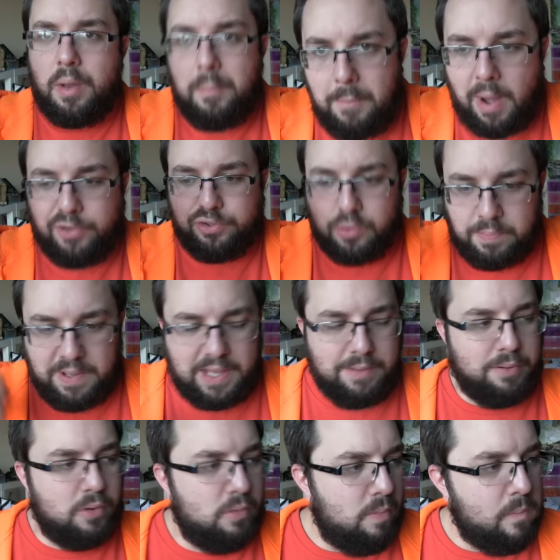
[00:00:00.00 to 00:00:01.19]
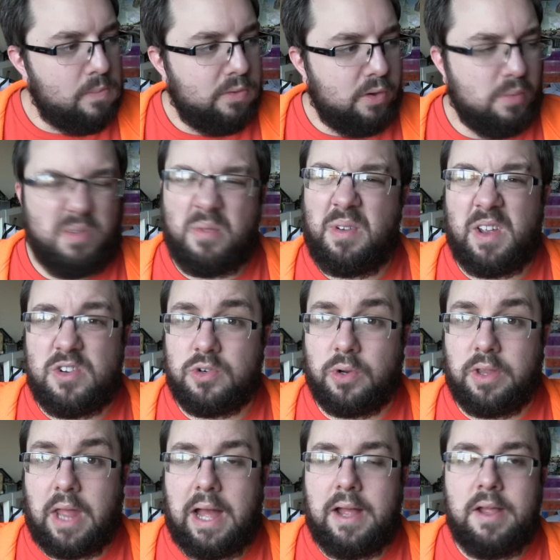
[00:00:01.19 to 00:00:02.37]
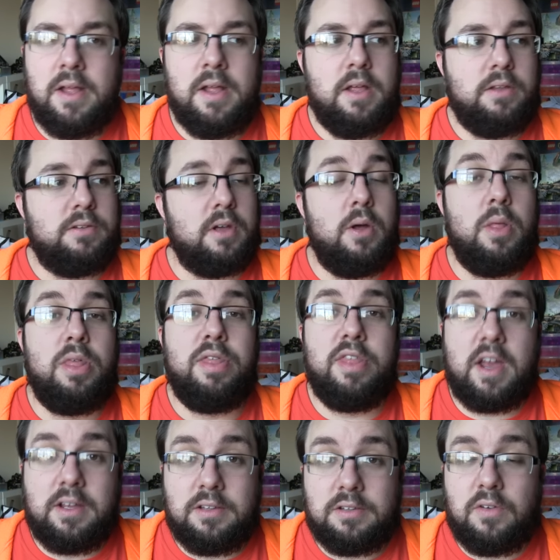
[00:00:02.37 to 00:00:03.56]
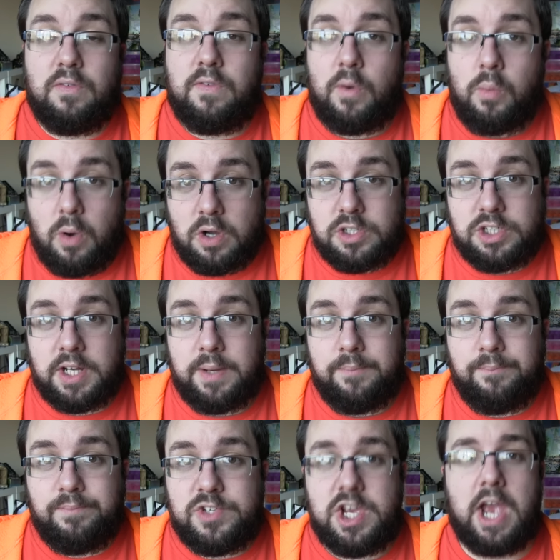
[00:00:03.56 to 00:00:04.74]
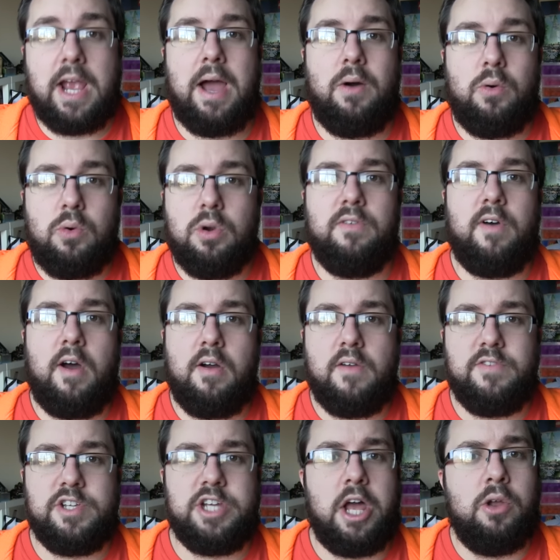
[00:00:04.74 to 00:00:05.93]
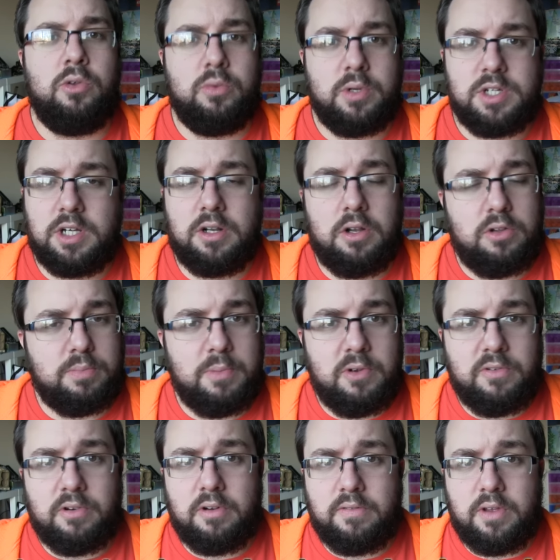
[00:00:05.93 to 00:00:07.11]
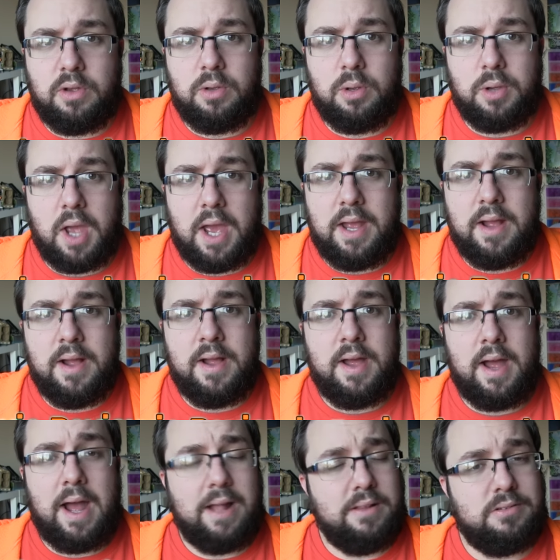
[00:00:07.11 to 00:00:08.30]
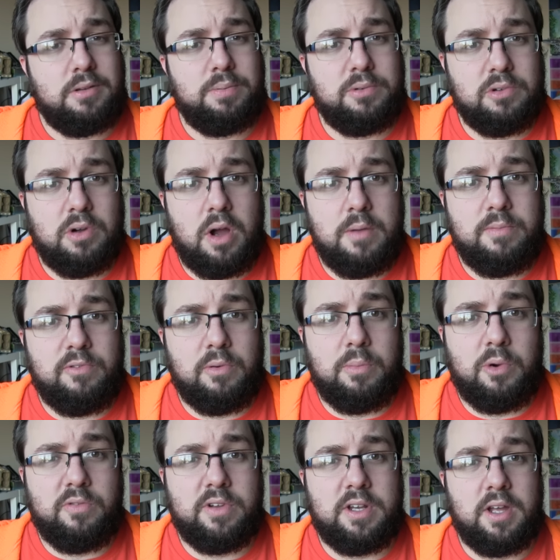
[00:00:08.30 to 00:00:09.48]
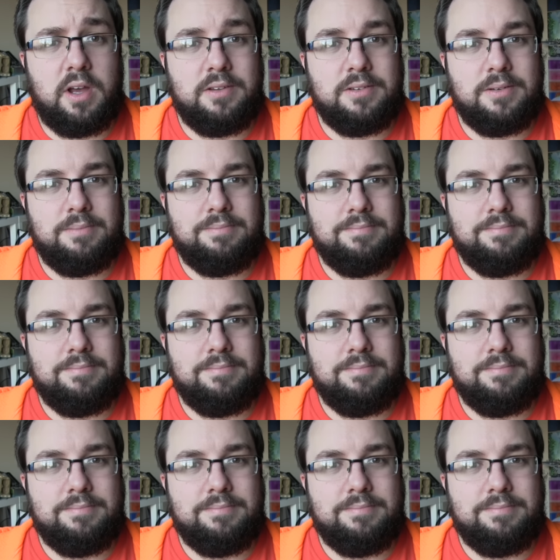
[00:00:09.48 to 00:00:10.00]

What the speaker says: muscle people. You'll probably enjoy that. So thanks for watching. Check out all of our other channels, which includes Movie Review UK, and subscribe for more videos.